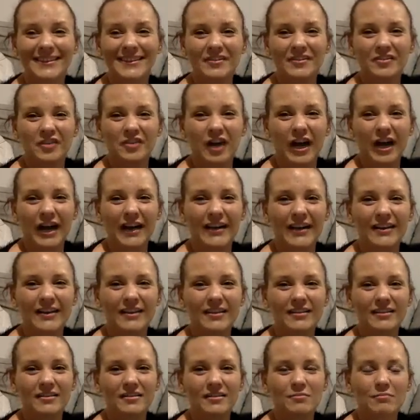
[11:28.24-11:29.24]
right?
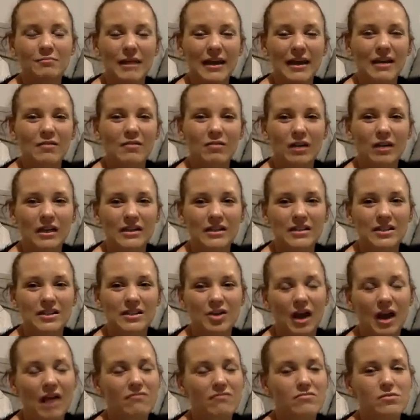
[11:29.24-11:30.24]
Me wanting to
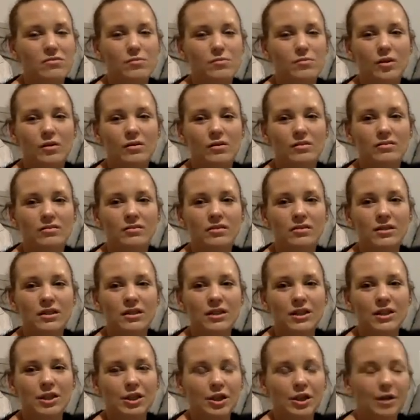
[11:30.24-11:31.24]
travel more,
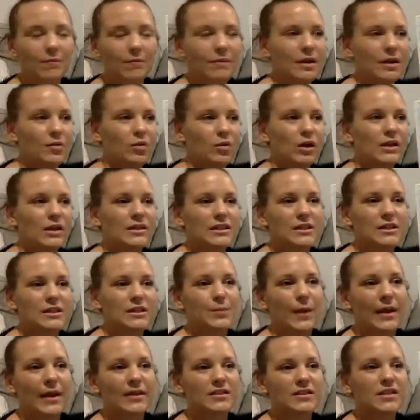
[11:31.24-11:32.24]
me wanting to
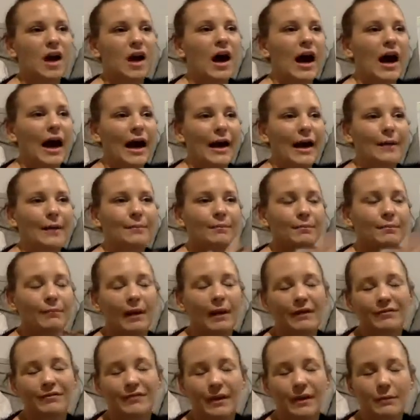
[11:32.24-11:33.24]
spend time.
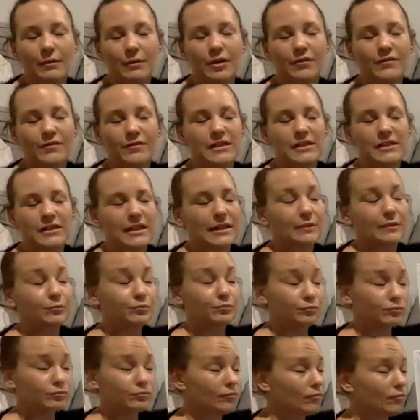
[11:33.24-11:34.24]
My family obviously
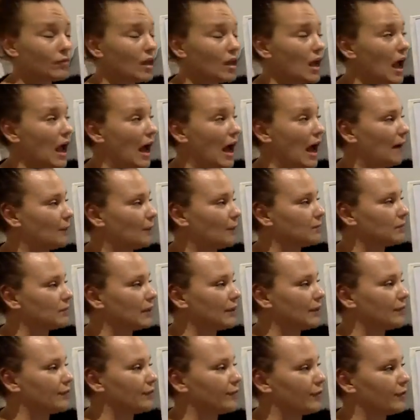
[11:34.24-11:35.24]

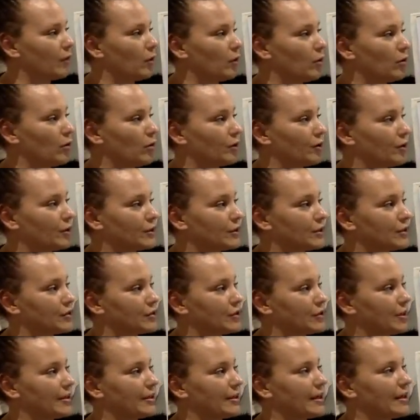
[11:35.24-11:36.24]
live all across
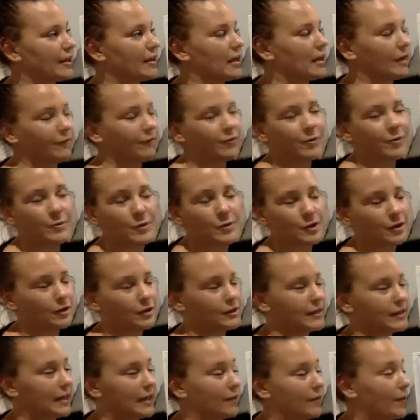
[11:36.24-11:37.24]
Australia. I'm from New
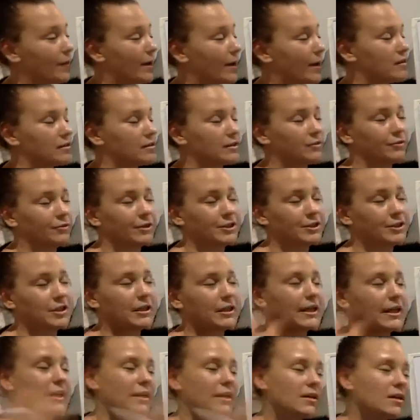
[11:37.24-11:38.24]
South Wales
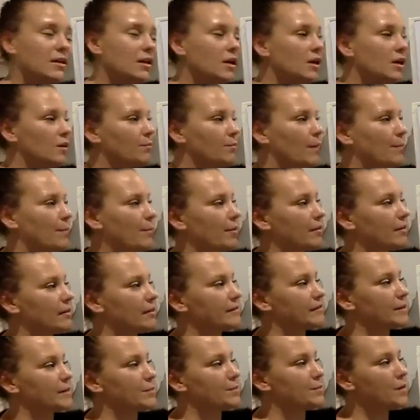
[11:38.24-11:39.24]
originally. My brother
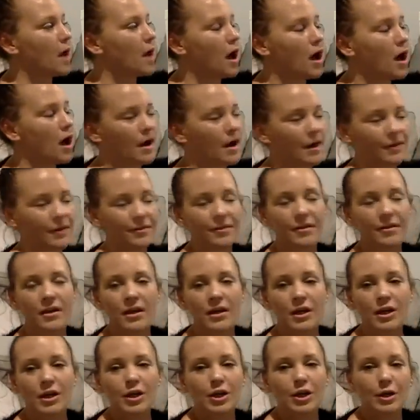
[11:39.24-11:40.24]
lives in Perth.
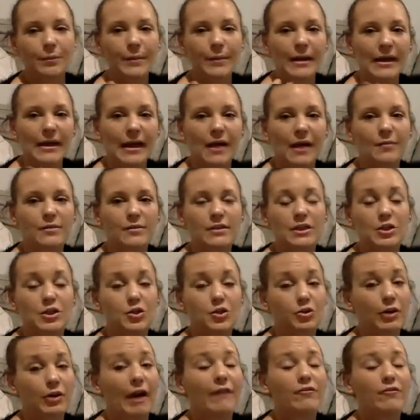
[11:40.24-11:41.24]
Being able to
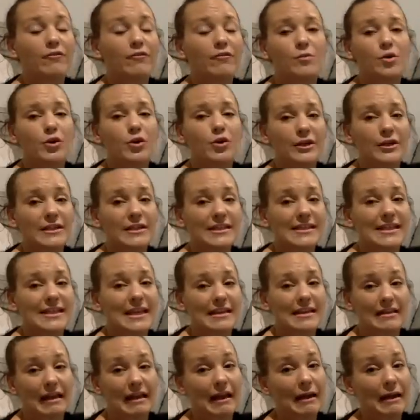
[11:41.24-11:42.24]
travel more and
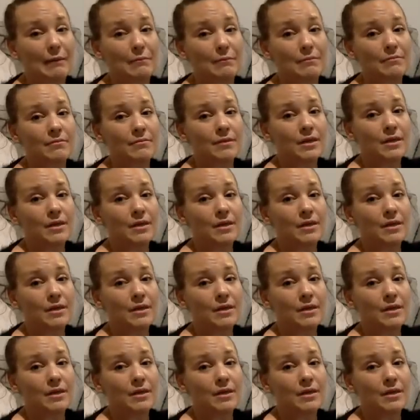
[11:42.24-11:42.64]
see them,